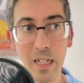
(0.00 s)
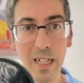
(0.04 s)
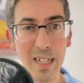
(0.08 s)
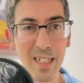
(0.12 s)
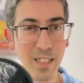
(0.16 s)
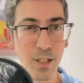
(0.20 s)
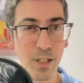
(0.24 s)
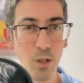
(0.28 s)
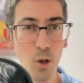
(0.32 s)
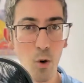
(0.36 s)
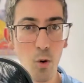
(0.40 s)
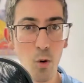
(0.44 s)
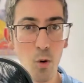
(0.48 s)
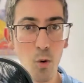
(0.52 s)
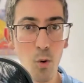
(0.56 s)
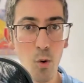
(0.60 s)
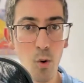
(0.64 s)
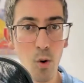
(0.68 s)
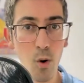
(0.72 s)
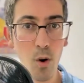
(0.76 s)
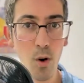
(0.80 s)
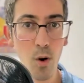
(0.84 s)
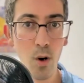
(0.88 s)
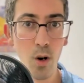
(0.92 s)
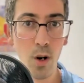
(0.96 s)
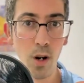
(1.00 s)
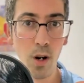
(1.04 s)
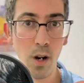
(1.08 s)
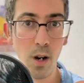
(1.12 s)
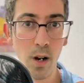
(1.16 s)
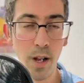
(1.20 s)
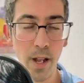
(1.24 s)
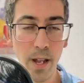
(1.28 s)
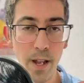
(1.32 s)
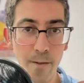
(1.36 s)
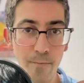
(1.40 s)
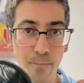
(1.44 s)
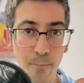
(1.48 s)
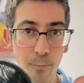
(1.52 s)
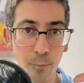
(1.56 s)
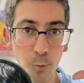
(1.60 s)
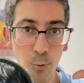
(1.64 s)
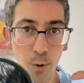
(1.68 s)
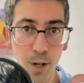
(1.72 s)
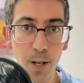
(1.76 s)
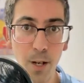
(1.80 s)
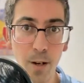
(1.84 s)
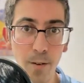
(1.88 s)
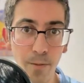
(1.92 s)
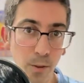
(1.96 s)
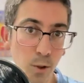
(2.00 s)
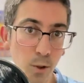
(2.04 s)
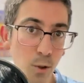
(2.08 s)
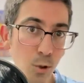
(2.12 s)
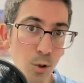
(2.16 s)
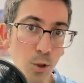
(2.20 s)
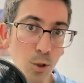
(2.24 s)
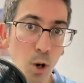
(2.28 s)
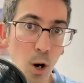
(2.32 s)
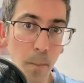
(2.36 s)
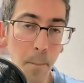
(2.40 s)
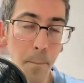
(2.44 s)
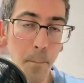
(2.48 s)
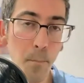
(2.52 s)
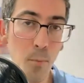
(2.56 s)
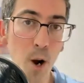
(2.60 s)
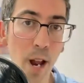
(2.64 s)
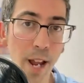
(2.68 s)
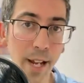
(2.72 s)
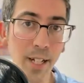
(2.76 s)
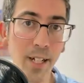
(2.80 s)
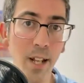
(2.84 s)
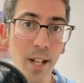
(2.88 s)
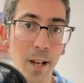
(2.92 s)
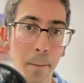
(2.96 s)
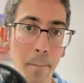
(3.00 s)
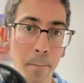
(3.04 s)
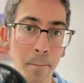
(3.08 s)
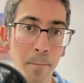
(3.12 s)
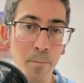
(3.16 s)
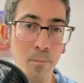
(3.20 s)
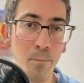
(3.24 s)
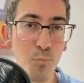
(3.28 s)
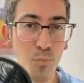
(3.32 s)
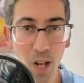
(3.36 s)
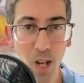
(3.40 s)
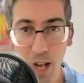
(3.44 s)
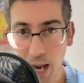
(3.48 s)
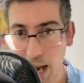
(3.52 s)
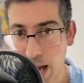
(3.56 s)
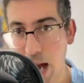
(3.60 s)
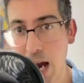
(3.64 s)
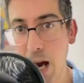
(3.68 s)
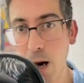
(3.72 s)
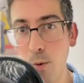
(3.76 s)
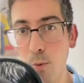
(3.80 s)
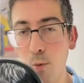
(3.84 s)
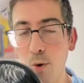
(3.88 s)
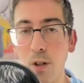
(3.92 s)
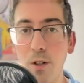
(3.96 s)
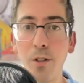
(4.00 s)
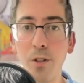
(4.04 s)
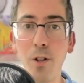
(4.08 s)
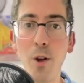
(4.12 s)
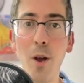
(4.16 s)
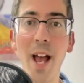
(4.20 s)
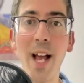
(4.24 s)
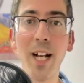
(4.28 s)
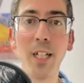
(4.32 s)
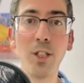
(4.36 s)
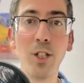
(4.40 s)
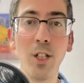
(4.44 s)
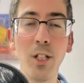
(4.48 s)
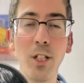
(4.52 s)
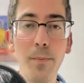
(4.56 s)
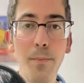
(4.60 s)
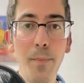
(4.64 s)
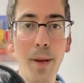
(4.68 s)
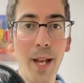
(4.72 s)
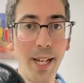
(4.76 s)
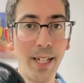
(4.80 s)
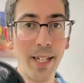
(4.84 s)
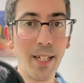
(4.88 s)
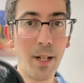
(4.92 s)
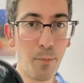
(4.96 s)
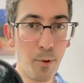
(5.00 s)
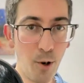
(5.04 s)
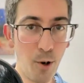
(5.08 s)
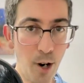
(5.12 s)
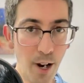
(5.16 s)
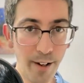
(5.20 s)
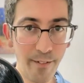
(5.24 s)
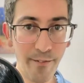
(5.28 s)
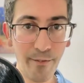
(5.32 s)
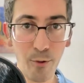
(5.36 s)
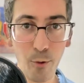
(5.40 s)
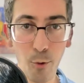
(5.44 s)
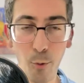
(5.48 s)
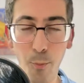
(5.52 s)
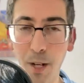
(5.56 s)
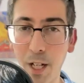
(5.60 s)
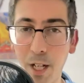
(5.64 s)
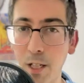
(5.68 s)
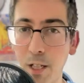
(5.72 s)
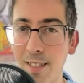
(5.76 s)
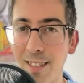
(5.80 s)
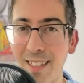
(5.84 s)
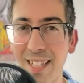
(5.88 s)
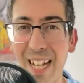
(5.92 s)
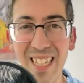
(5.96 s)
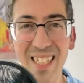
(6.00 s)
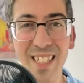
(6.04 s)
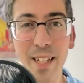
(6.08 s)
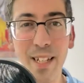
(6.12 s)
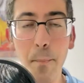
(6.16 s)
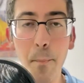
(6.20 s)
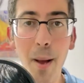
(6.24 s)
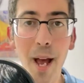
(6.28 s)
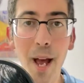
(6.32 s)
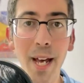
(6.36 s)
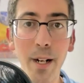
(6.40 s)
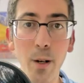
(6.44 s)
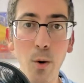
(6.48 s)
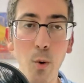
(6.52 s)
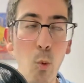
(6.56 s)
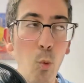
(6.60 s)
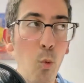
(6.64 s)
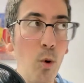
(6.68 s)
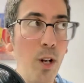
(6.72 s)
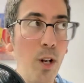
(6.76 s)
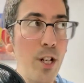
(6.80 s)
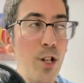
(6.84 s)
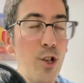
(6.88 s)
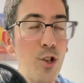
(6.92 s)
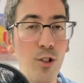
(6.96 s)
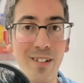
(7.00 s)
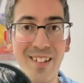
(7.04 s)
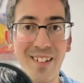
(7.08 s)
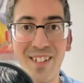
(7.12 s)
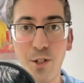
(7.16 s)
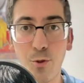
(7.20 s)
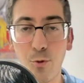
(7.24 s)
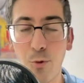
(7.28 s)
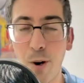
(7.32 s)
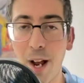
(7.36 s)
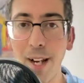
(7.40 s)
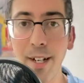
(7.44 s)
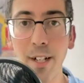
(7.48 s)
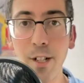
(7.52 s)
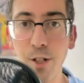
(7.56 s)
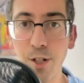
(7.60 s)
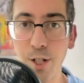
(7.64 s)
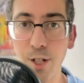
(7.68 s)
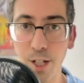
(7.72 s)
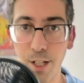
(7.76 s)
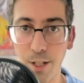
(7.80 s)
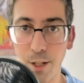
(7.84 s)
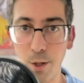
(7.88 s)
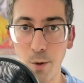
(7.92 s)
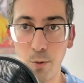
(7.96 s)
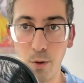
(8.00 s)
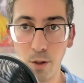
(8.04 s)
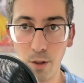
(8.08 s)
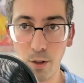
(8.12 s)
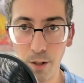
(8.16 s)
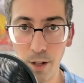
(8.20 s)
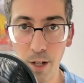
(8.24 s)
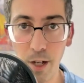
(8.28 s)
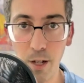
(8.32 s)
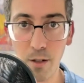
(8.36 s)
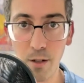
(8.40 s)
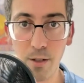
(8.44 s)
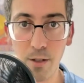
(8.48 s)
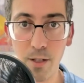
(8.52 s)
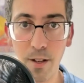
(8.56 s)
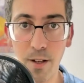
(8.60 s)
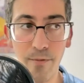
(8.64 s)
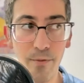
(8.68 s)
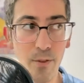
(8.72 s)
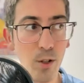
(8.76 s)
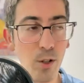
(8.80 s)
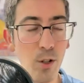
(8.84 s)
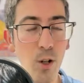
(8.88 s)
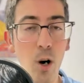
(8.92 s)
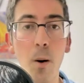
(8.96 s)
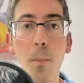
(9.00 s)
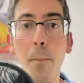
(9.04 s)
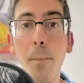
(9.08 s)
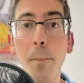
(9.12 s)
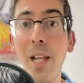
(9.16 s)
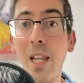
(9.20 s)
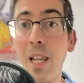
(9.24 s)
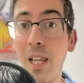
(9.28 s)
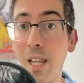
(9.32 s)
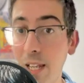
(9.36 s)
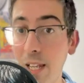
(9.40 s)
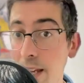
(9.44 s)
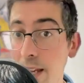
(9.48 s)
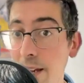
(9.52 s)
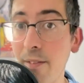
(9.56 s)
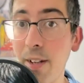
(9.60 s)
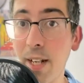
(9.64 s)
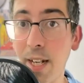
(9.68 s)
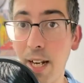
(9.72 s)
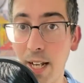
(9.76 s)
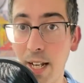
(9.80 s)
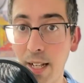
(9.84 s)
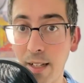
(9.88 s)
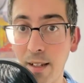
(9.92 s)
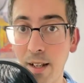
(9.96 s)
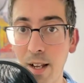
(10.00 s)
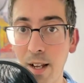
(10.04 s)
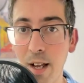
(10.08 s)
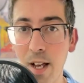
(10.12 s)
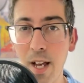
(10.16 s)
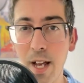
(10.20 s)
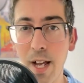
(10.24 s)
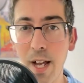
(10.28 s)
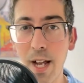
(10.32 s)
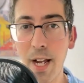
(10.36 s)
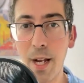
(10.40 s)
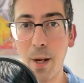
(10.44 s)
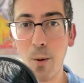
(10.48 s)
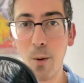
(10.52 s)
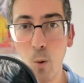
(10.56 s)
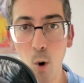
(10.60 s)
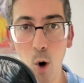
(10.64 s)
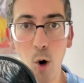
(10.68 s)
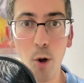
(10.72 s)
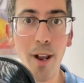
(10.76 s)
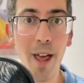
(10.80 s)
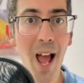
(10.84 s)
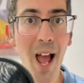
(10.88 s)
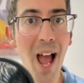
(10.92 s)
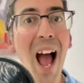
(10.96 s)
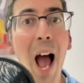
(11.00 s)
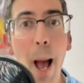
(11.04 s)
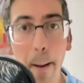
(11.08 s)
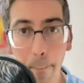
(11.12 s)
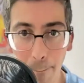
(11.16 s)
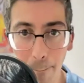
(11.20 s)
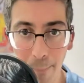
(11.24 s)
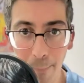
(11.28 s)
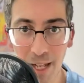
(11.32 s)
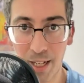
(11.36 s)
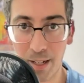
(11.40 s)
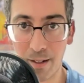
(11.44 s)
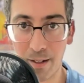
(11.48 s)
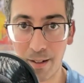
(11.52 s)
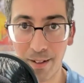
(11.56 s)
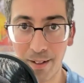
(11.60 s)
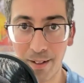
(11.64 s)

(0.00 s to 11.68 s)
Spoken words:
so if you don't break them, how will you actually make the breakthrough? Because it doesn't matter which strategy you will use, if you don't believe in it, it won't happen.